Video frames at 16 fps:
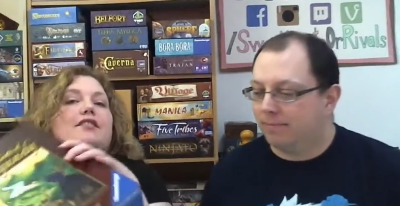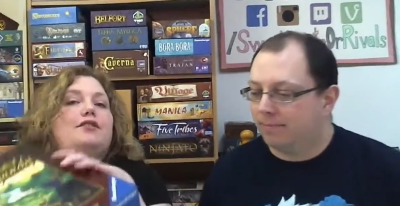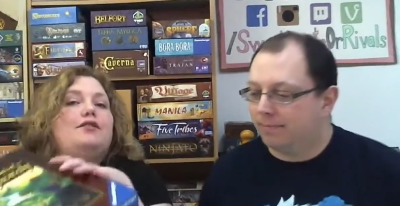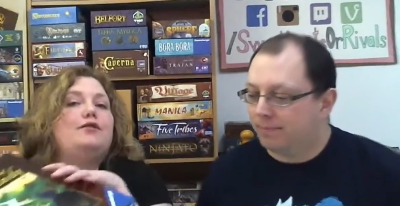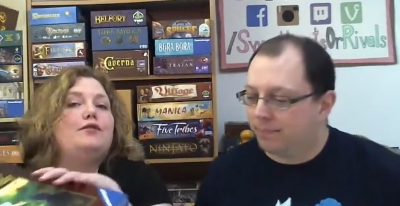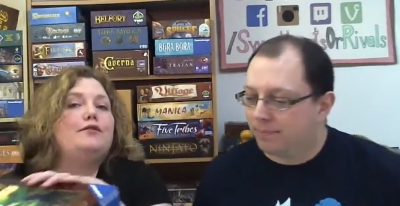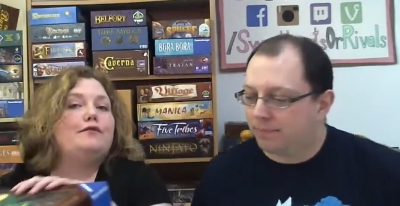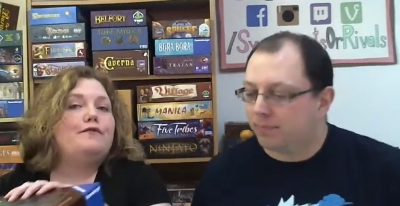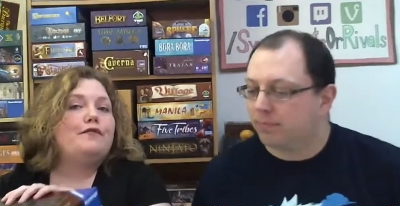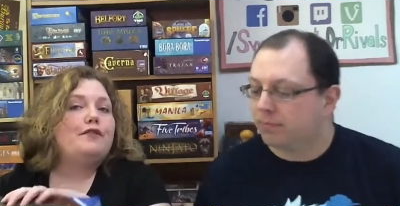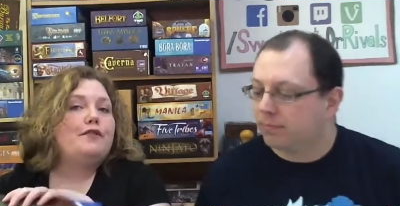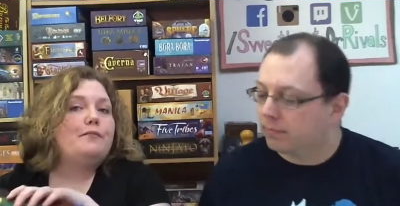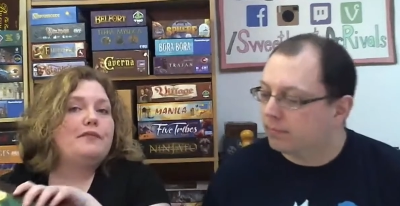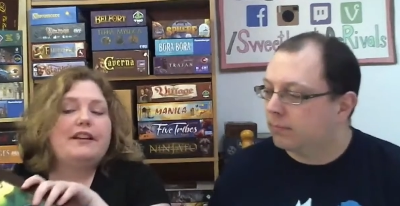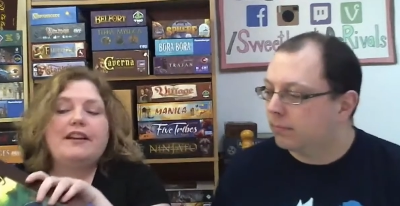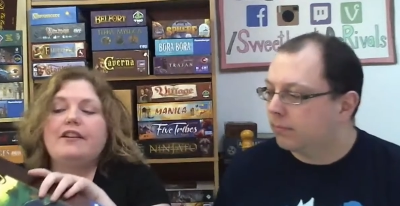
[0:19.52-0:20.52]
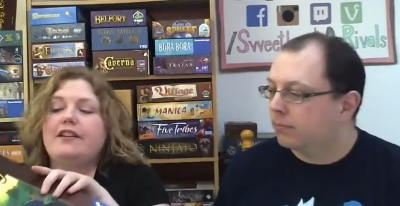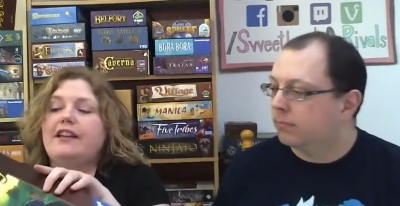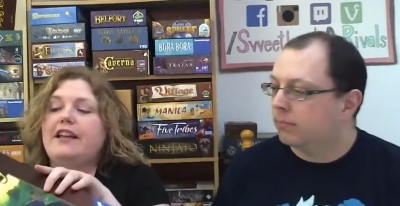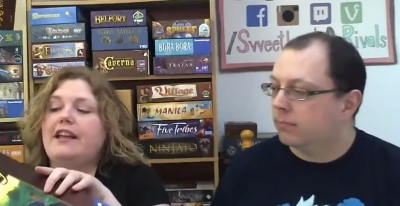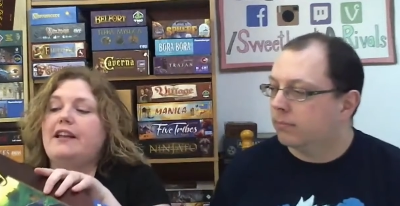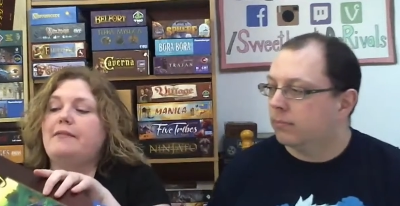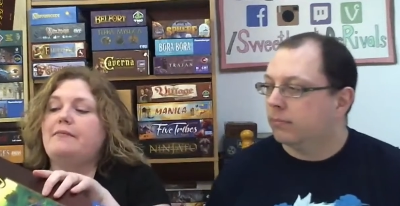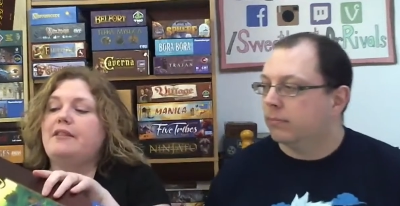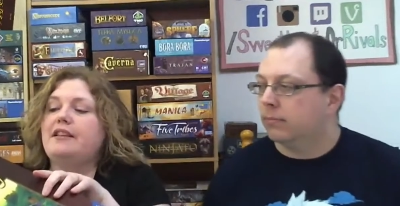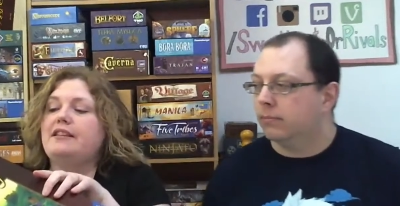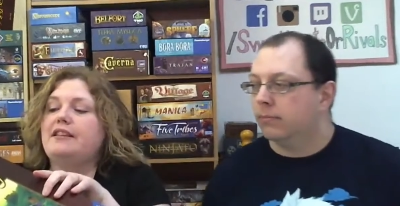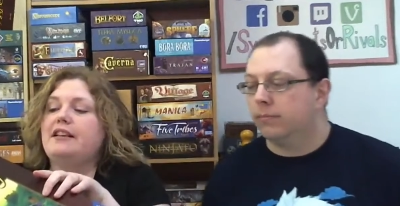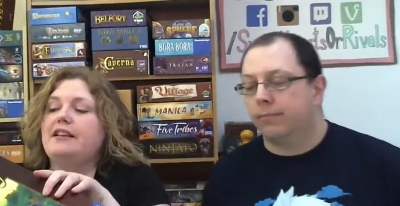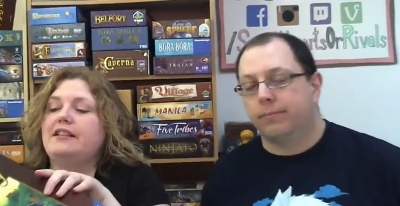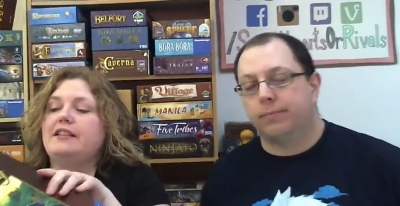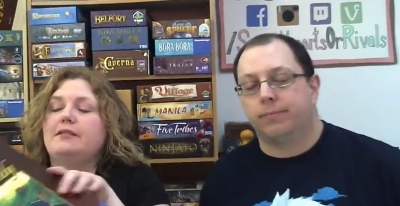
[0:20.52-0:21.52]
Speaker 1: two to four player game that mm-hmm.
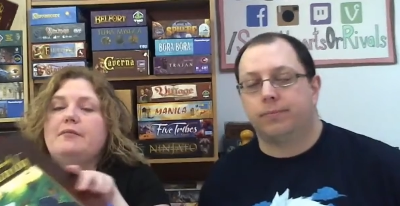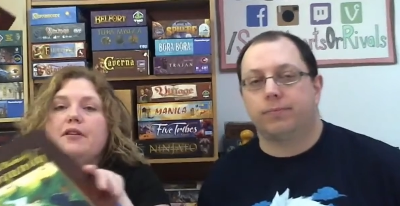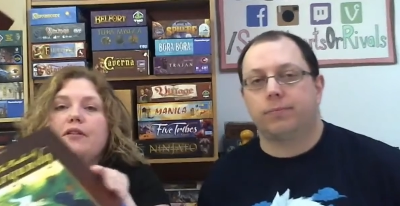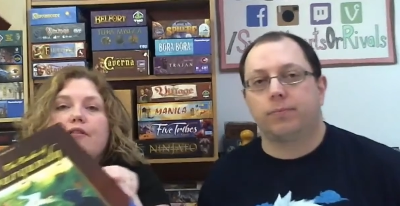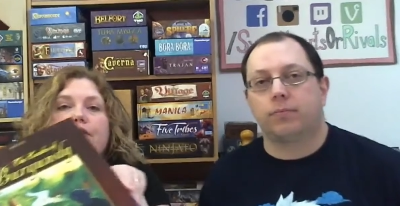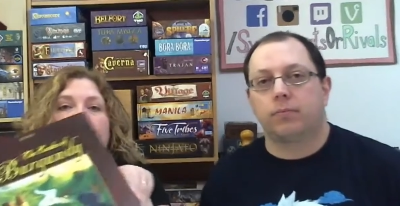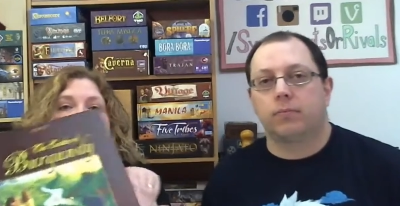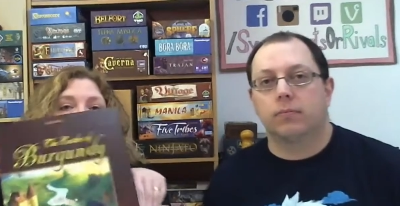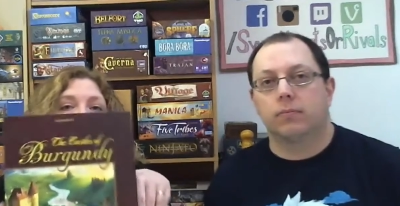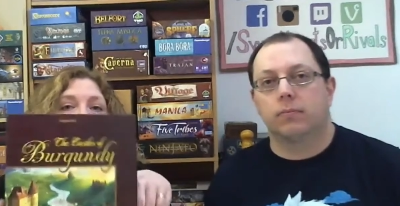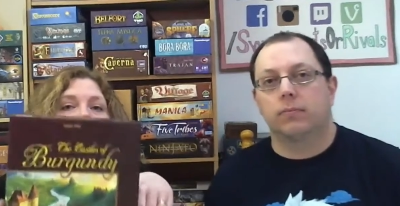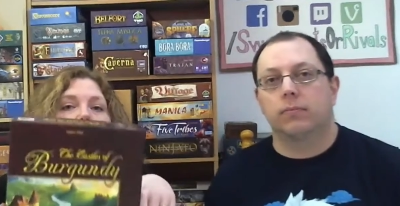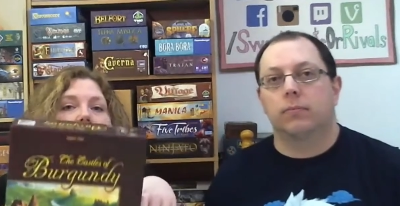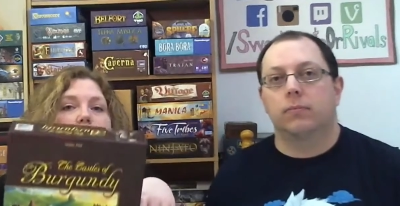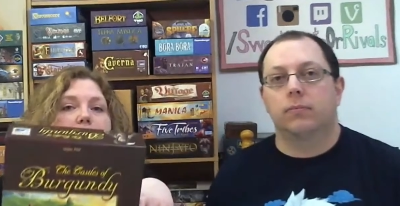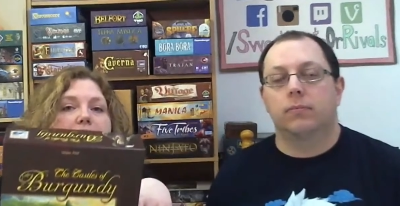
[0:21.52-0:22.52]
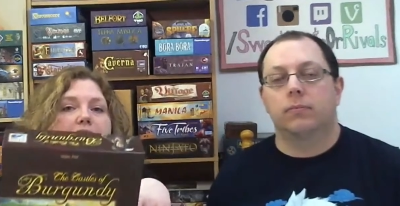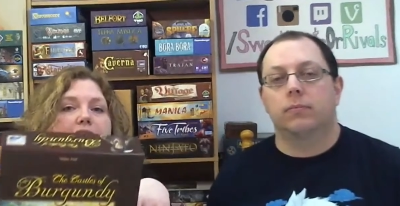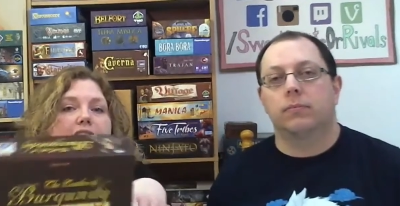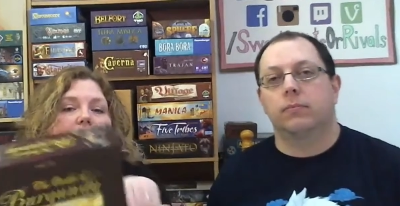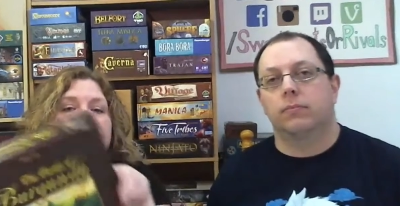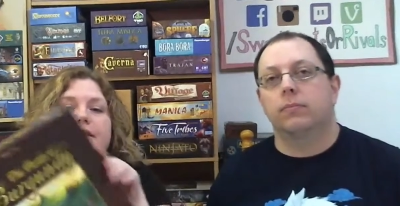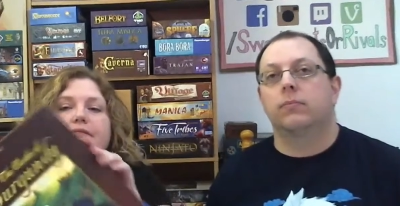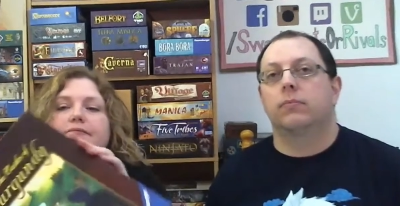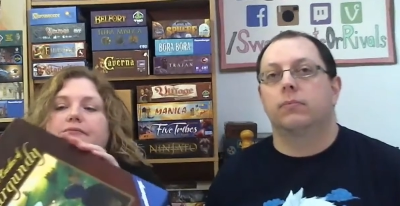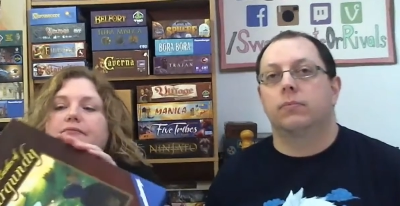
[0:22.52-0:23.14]
takes about thirty to ninety minutes.